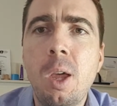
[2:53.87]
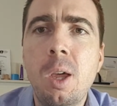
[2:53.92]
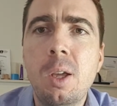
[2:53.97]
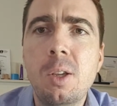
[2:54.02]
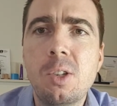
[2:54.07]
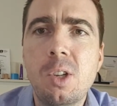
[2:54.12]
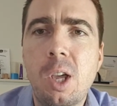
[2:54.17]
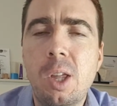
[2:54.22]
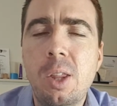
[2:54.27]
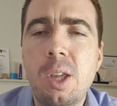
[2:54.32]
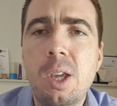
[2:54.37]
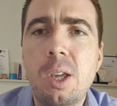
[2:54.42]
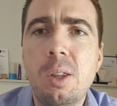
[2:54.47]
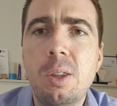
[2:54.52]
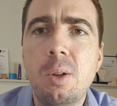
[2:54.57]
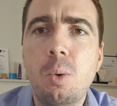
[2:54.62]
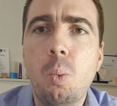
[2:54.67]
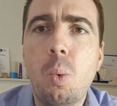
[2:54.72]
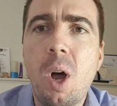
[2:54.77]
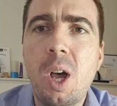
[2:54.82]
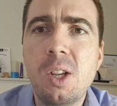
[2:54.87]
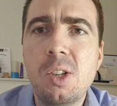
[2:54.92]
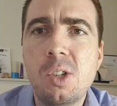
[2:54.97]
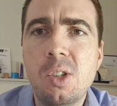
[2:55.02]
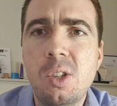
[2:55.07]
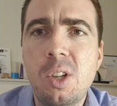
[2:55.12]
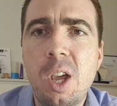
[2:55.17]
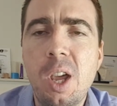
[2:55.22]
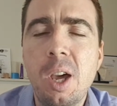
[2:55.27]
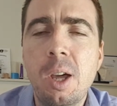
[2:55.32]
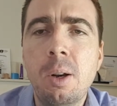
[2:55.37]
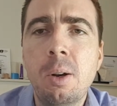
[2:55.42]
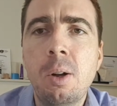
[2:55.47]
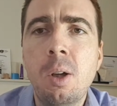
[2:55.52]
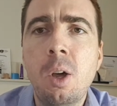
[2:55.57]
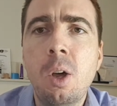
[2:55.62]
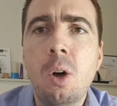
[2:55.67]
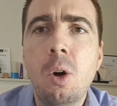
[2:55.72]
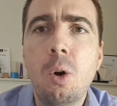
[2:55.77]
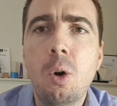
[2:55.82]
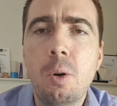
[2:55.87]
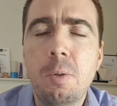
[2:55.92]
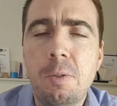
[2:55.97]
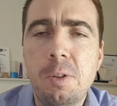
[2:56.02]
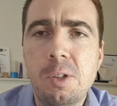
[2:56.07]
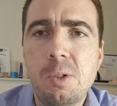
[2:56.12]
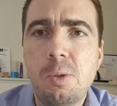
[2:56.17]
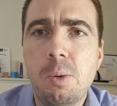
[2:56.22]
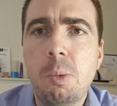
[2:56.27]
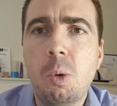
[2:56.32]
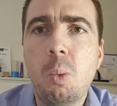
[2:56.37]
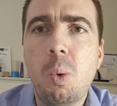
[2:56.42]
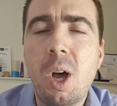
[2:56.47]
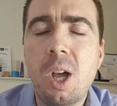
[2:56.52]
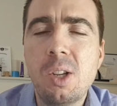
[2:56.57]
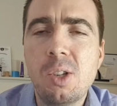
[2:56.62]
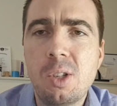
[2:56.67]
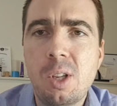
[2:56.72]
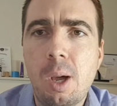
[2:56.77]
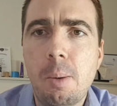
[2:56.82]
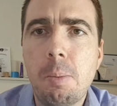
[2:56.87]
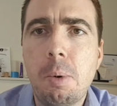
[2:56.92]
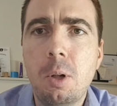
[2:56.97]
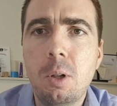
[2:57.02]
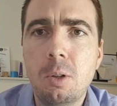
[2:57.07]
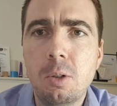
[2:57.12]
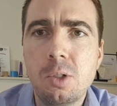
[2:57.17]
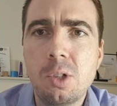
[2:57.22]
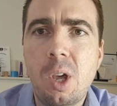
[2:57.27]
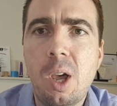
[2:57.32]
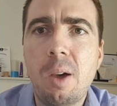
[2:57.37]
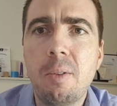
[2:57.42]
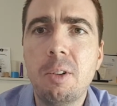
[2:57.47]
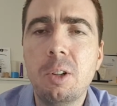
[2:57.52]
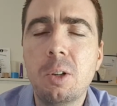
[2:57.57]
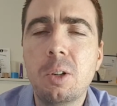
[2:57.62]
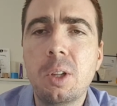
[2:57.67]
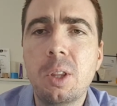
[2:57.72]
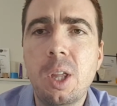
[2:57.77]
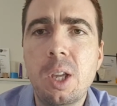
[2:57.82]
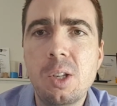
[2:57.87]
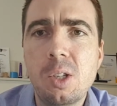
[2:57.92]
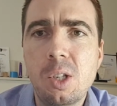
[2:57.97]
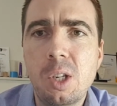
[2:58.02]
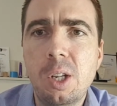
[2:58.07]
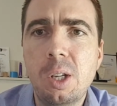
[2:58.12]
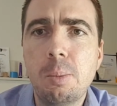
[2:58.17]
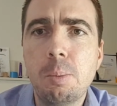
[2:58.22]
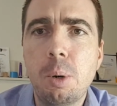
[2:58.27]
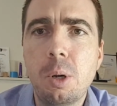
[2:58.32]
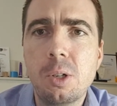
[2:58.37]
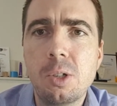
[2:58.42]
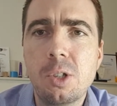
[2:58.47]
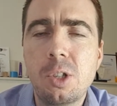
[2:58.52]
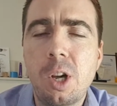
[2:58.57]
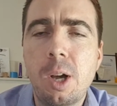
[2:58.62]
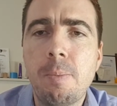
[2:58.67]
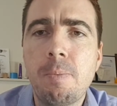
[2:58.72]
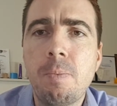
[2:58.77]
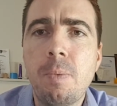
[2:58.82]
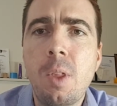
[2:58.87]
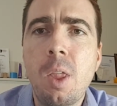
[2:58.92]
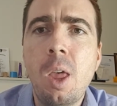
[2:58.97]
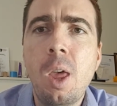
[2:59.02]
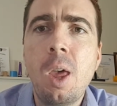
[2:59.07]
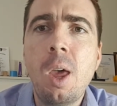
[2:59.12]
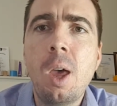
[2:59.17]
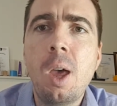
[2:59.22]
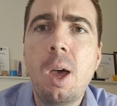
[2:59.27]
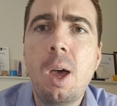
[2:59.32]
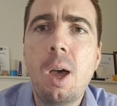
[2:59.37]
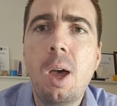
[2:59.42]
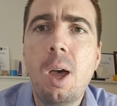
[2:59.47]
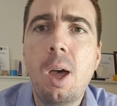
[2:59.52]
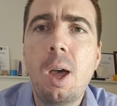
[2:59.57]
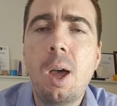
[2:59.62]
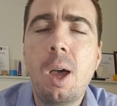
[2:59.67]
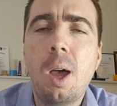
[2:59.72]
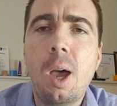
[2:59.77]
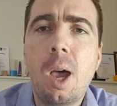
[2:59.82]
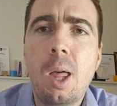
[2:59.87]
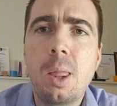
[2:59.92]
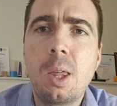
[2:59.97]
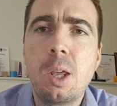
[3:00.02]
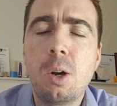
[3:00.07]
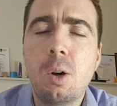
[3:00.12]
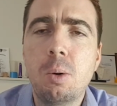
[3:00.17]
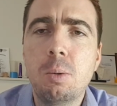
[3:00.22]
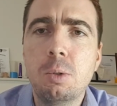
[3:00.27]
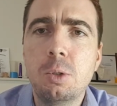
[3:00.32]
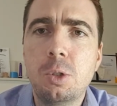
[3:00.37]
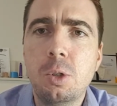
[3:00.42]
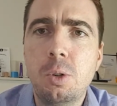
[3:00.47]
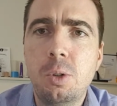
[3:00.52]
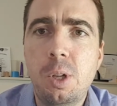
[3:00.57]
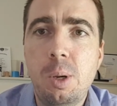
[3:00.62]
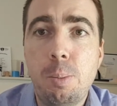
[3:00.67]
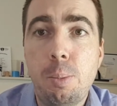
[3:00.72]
say, the waist down, or if it's from the waist up, I'll also have a look at their sitting posture. And then I will do the